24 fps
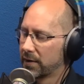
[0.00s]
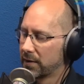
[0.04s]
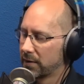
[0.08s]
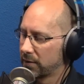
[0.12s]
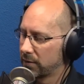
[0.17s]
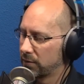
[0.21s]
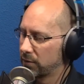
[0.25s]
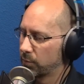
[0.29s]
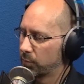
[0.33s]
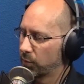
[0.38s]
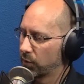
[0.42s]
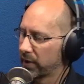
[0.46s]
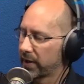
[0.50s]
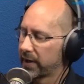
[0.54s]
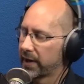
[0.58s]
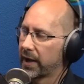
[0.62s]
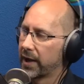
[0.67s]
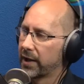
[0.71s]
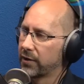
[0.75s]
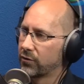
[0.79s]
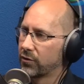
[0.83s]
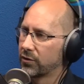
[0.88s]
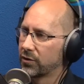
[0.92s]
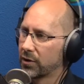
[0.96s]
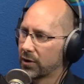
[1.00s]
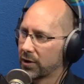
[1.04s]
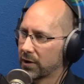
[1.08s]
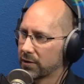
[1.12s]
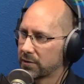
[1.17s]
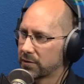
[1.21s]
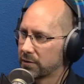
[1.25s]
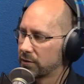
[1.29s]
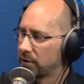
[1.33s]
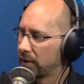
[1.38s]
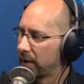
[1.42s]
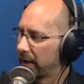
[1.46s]
You pull out one hundred
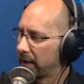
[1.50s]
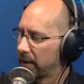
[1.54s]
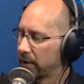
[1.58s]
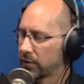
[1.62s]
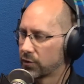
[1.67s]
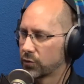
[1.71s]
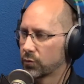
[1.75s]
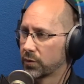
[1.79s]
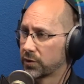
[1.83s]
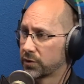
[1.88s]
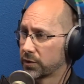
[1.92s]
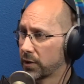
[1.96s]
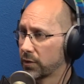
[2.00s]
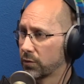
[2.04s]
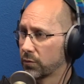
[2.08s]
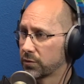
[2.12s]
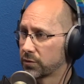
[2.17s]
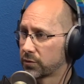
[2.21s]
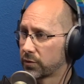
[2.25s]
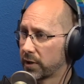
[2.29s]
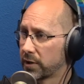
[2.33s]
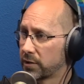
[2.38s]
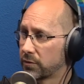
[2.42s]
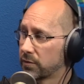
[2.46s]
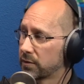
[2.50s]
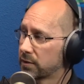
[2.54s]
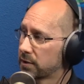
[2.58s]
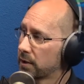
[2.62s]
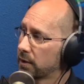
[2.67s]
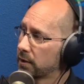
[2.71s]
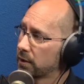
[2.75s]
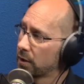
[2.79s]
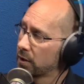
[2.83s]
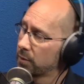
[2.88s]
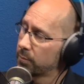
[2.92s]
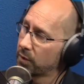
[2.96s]
dollars and you hand it to a total stranger and
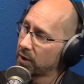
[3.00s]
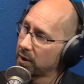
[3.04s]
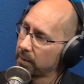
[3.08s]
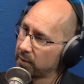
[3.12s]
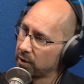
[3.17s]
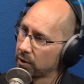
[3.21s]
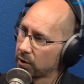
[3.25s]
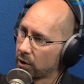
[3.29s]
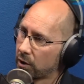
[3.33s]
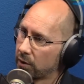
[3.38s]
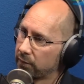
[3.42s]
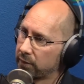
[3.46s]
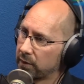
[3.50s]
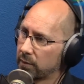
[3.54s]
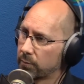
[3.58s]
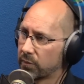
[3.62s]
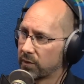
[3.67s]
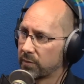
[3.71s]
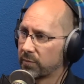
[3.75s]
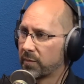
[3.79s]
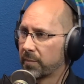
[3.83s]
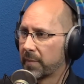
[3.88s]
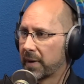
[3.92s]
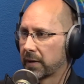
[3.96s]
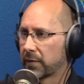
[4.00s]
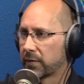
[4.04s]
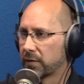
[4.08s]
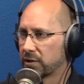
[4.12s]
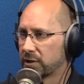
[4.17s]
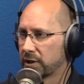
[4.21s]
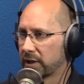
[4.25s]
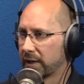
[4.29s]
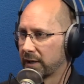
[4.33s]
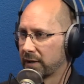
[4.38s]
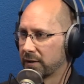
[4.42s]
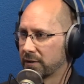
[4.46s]
say, go buy me a coffee and bring me back the
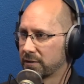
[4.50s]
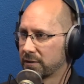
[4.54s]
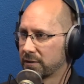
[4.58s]
change.